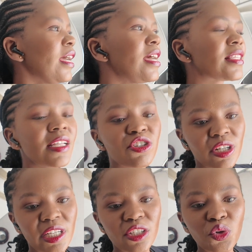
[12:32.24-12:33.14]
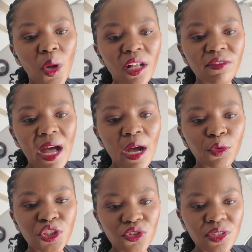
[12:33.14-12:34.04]
It's literally a
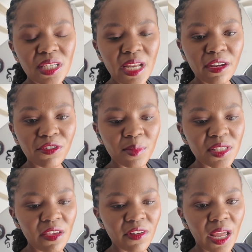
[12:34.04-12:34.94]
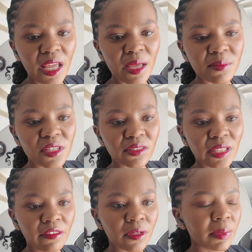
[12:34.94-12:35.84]
12-hour duty day from 7 a.m. till
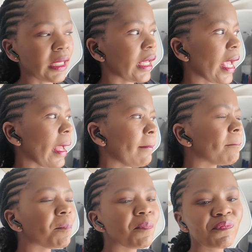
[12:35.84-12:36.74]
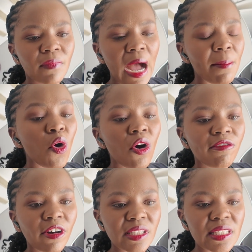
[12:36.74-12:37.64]
7 p.m. I'm
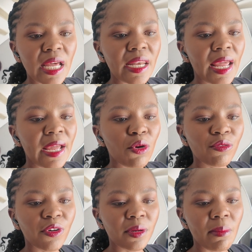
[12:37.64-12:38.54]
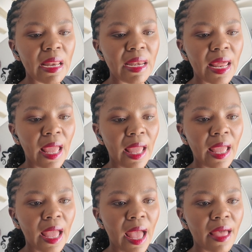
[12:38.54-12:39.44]
off on Sunday, off on
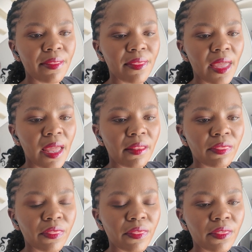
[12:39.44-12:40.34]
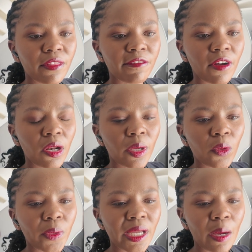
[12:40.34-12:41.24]
Monday, and then the
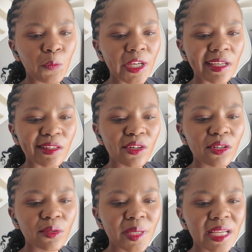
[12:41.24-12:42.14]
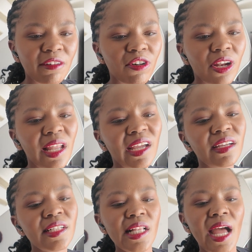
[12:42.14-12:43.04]
following week I'm working the whole week. I've got like
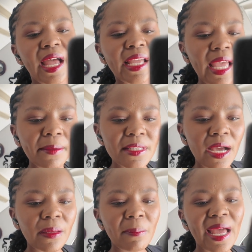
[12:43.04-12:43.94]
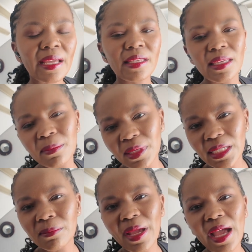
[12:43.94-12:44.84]
a Cape Town and back, a
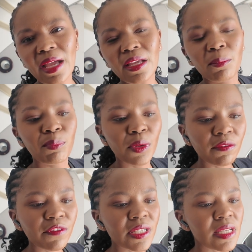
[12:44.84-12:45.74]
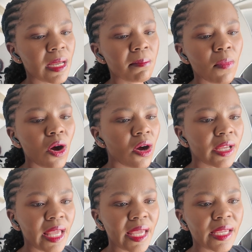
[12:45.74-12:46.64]
Kimberley and back, a Bloemfontein
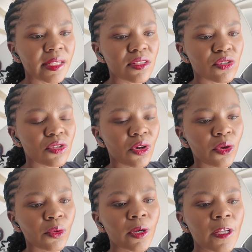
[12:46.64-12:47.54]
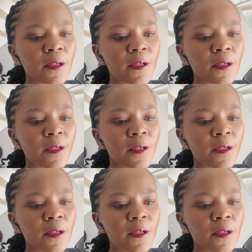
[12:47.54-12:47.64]
Margate, so